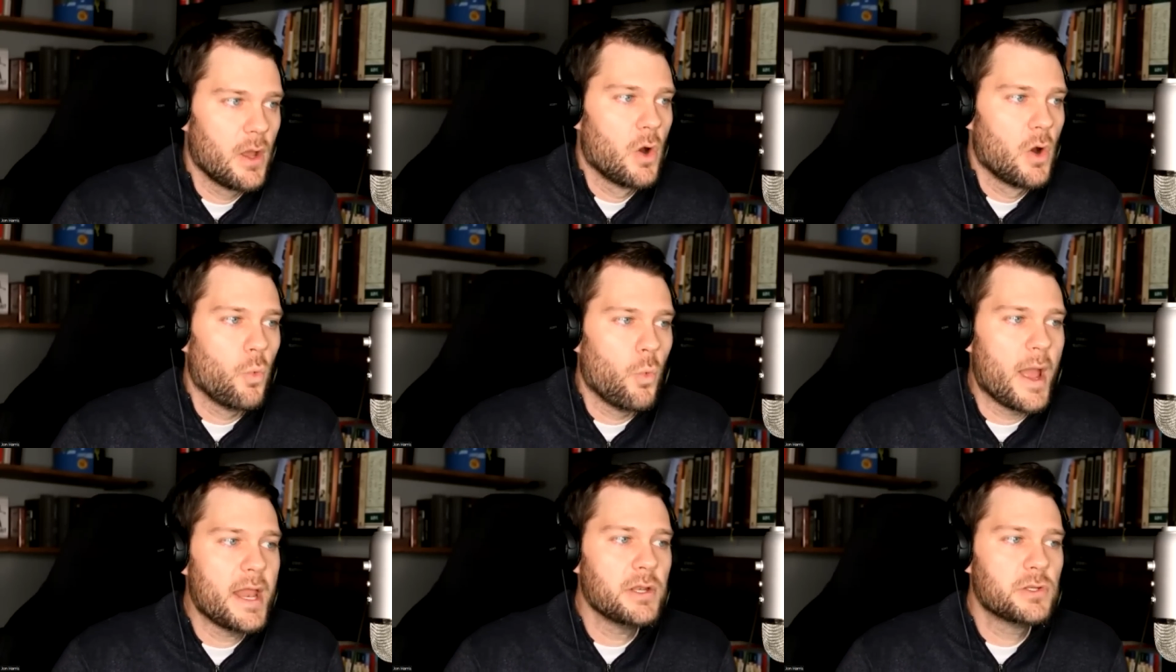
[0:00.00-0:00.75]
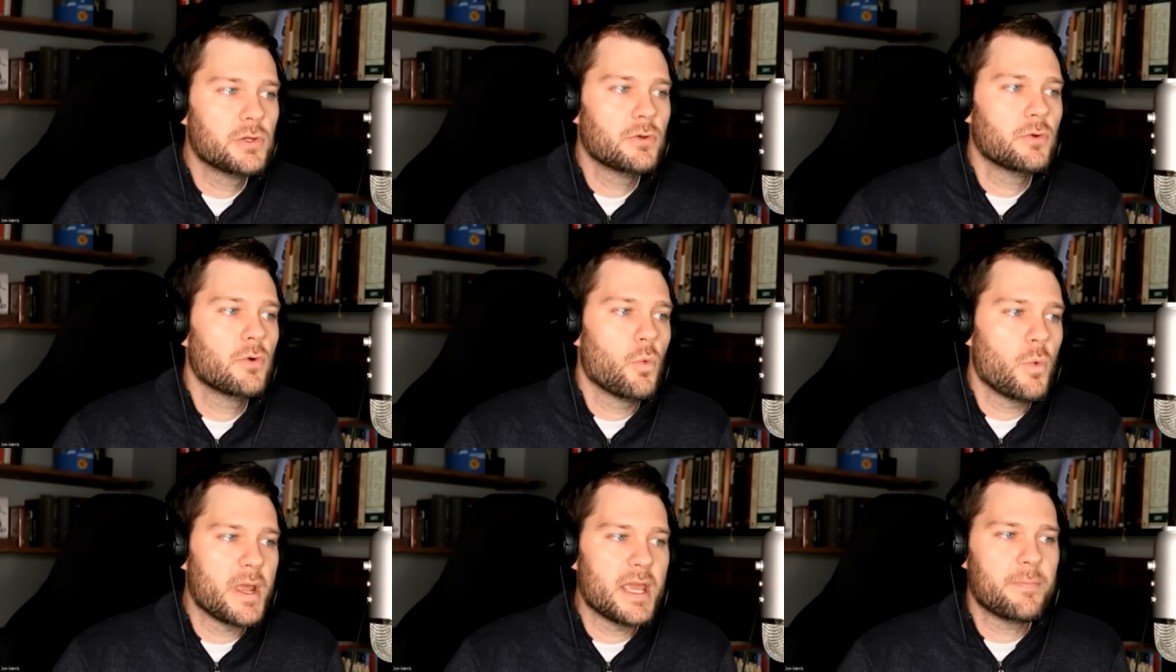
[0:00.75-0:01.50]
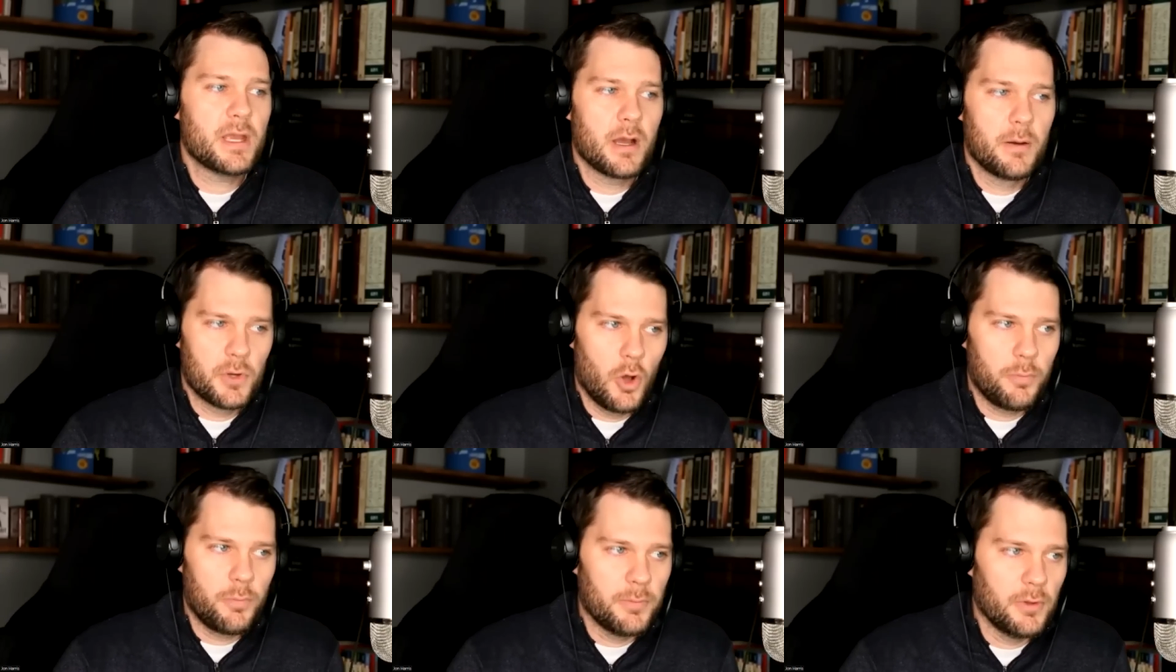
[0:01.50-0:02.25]
when do we become
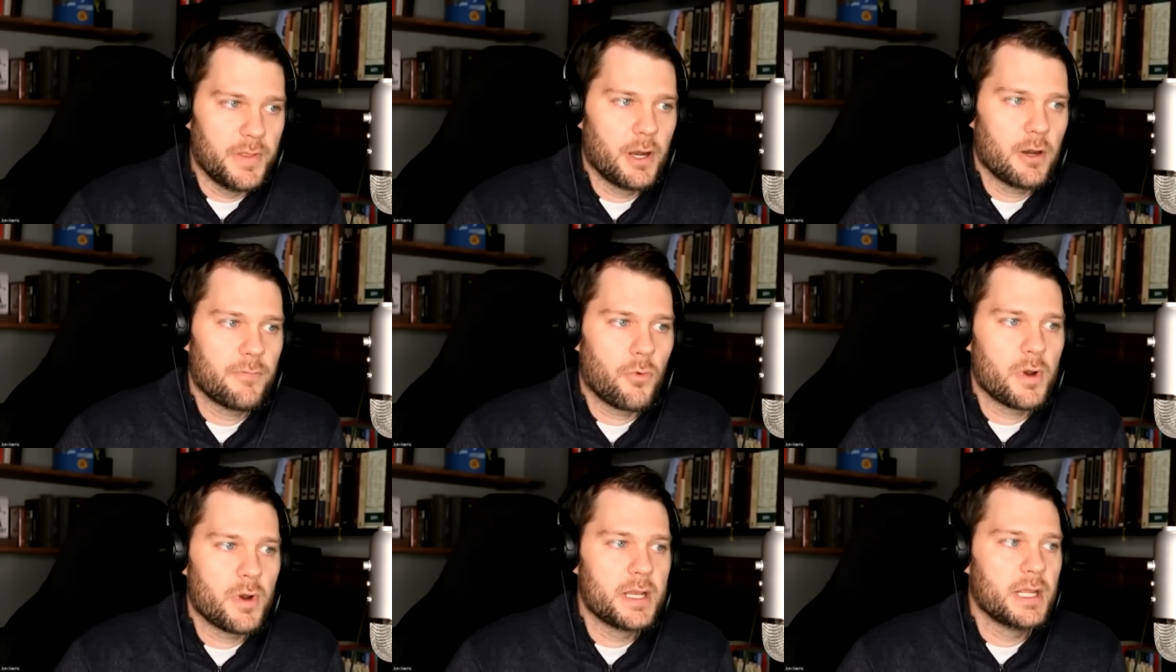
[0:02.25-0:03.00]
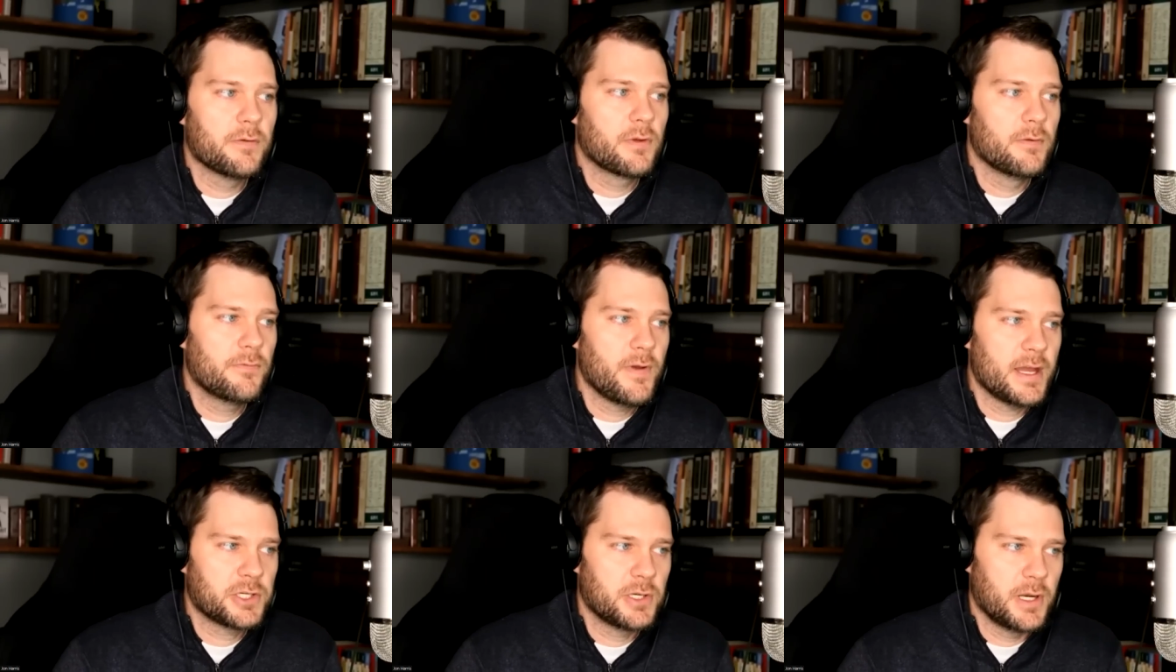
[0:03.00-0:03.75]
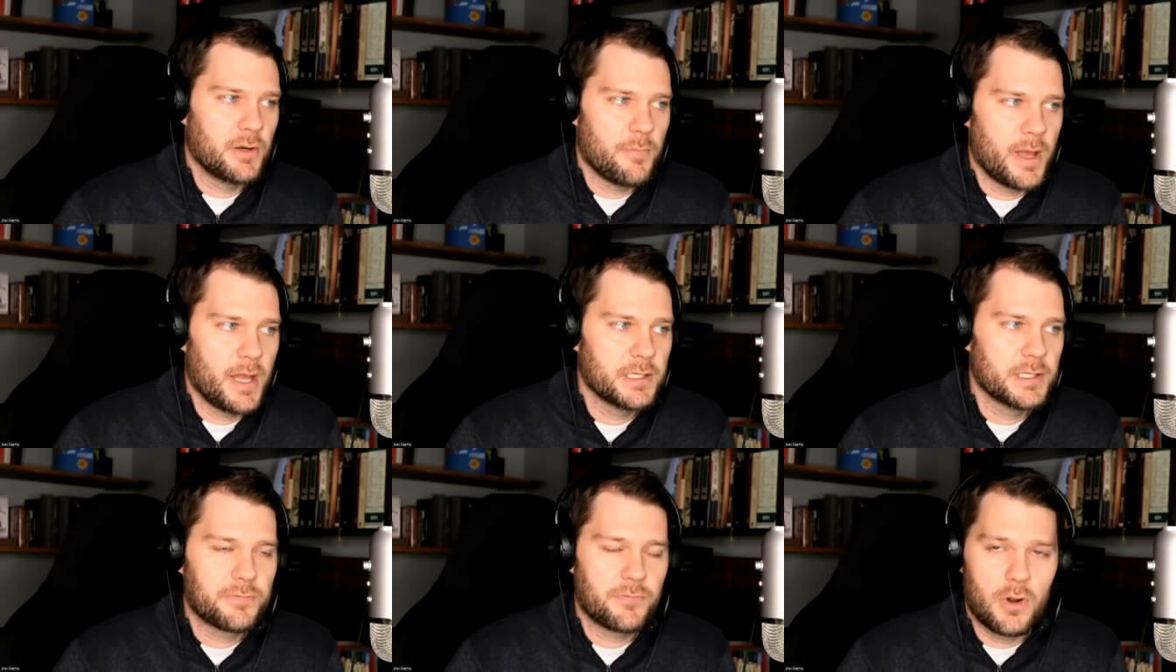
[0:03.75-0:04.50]
culpable and therefore in need of confession and
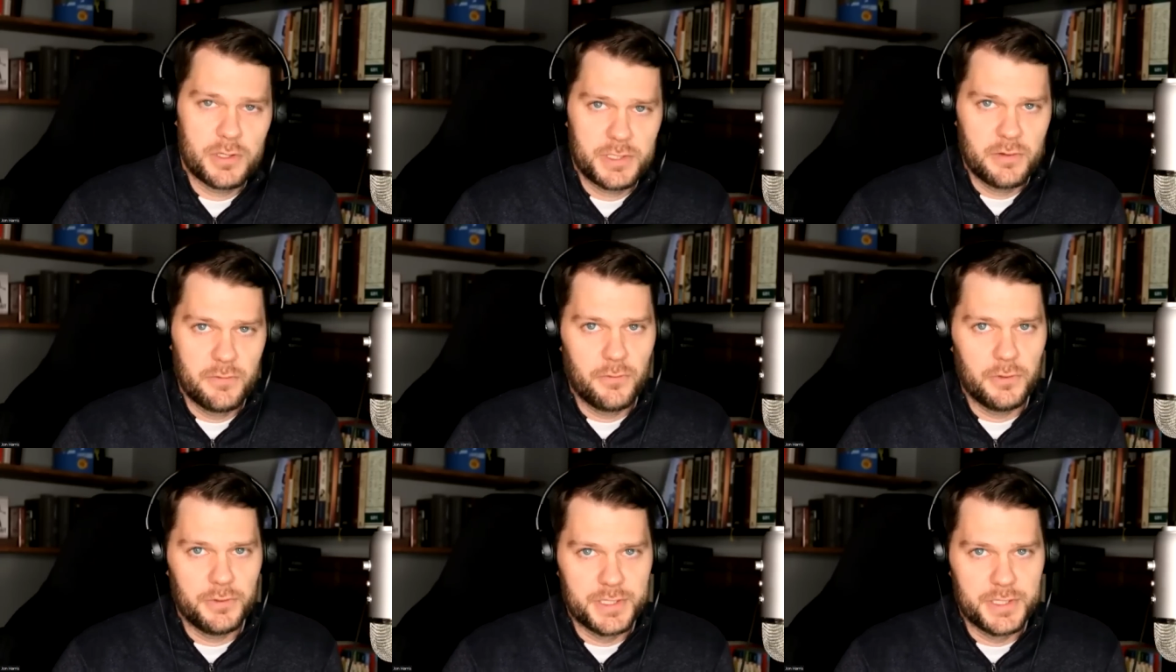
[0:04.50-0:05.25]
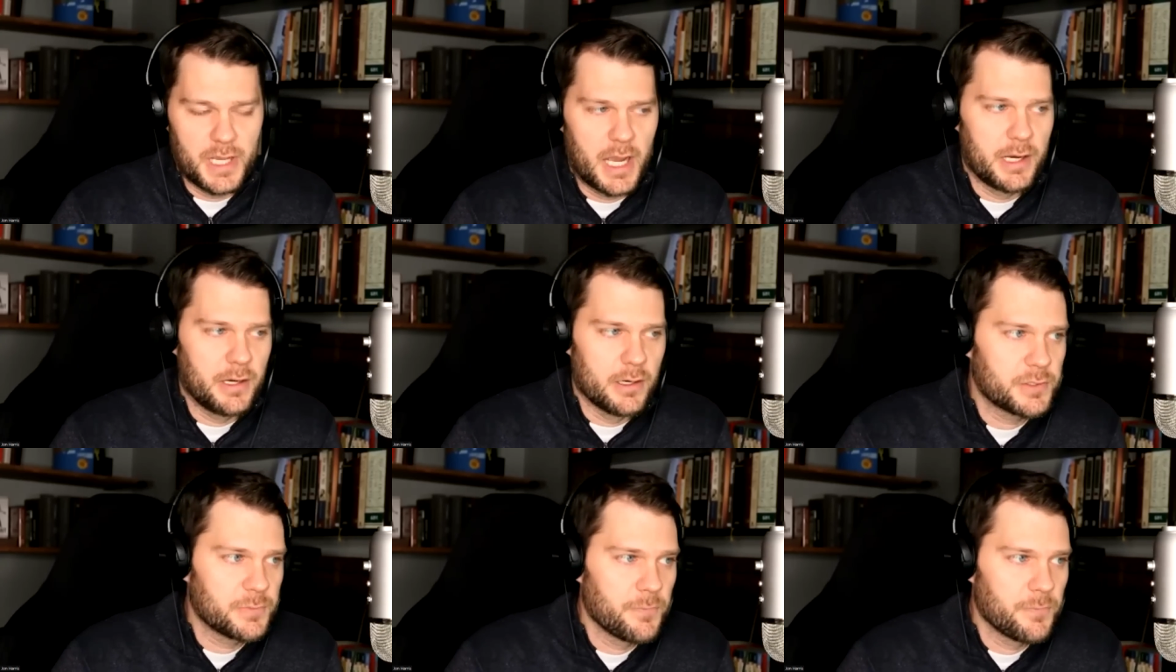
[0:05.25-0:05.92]
repentance for our sinful desires?